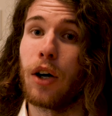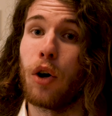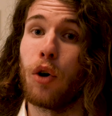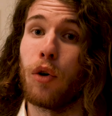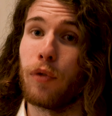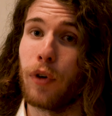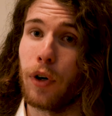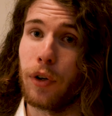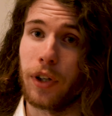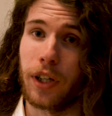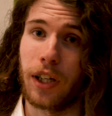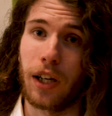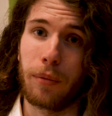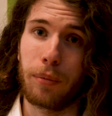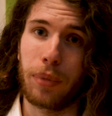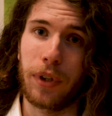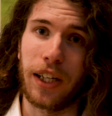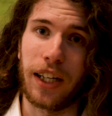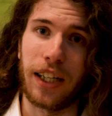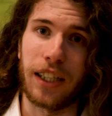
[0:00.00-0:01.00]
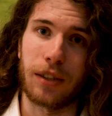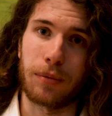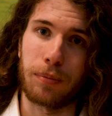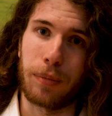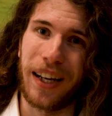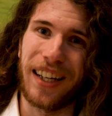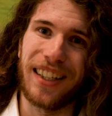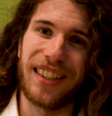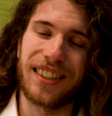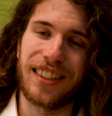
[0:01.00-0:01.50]
although the company is
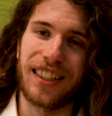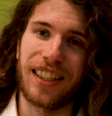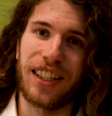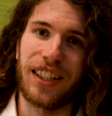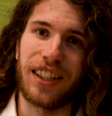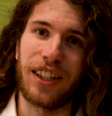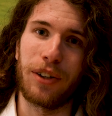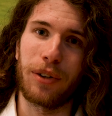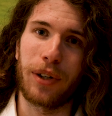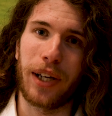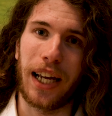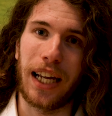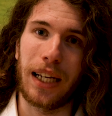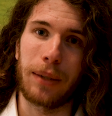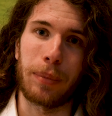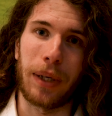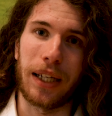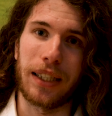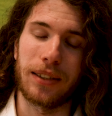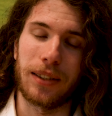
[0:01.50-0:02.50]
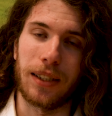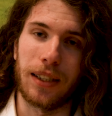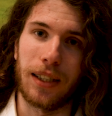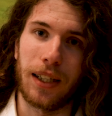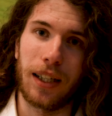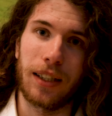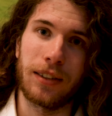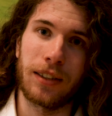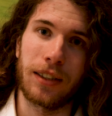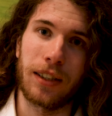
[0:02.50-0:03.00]
based in the UK, based in
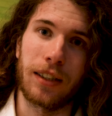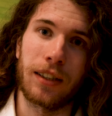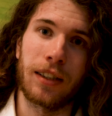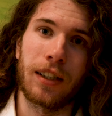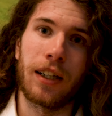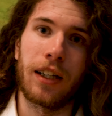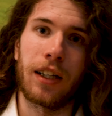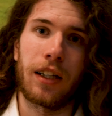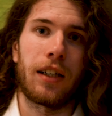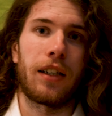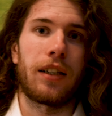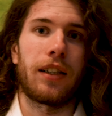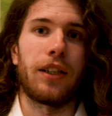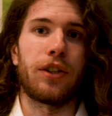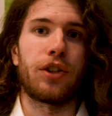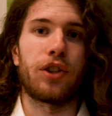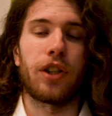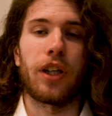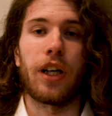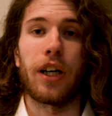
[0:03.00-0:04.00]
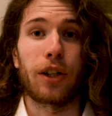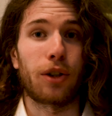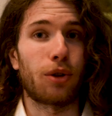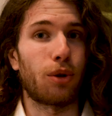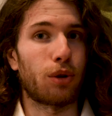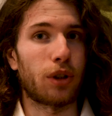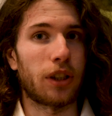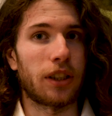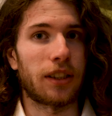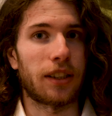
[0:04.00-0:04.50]
London, this shirt,
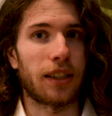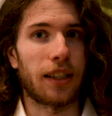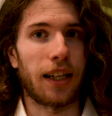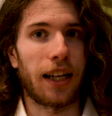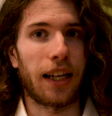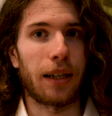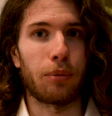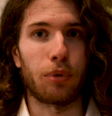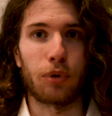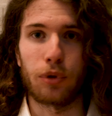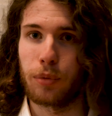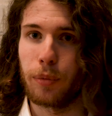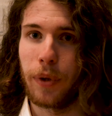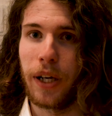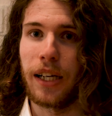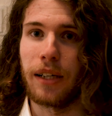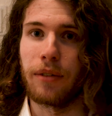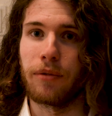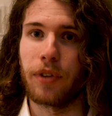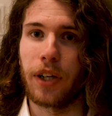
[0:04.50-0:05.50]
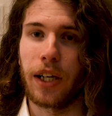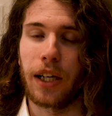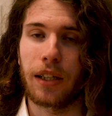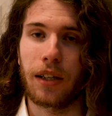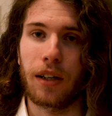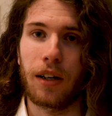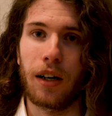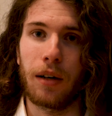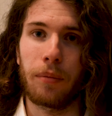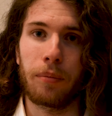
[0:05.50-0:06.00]
according to the label, is made in
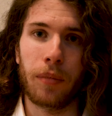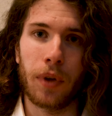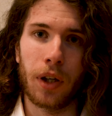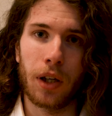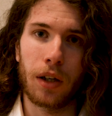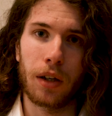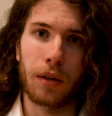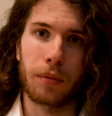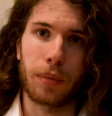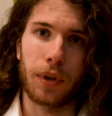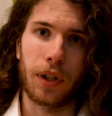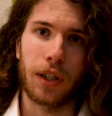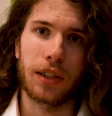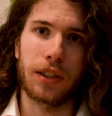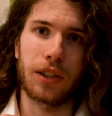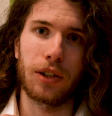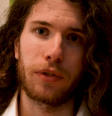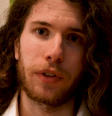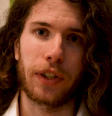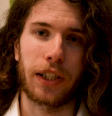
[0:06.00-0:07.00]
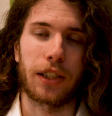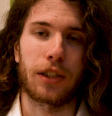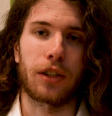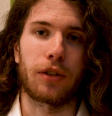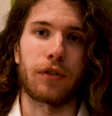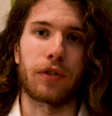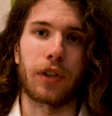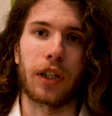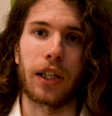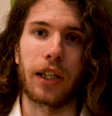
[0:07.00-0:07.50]
Vietnam, but I still think it's
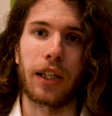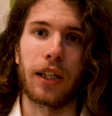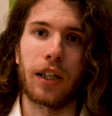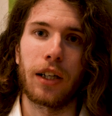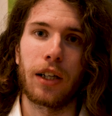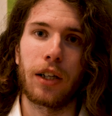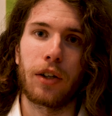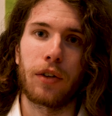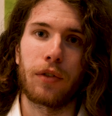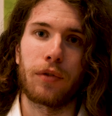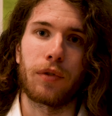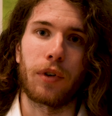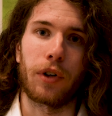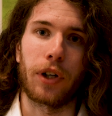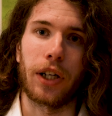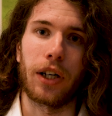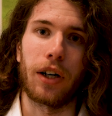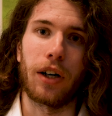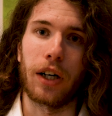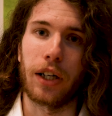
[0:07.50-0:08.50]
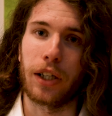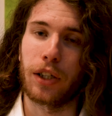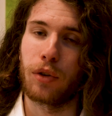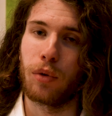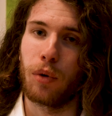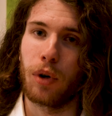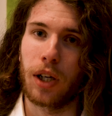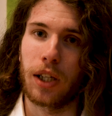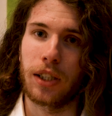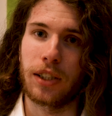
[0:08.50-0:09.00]
a very, very high
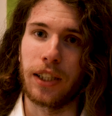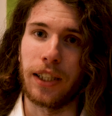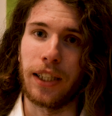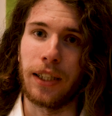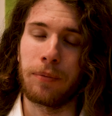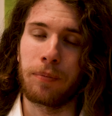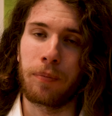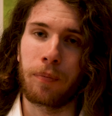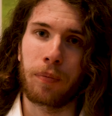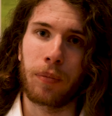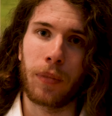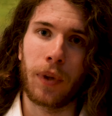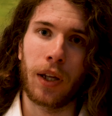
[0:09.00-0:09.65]
quality.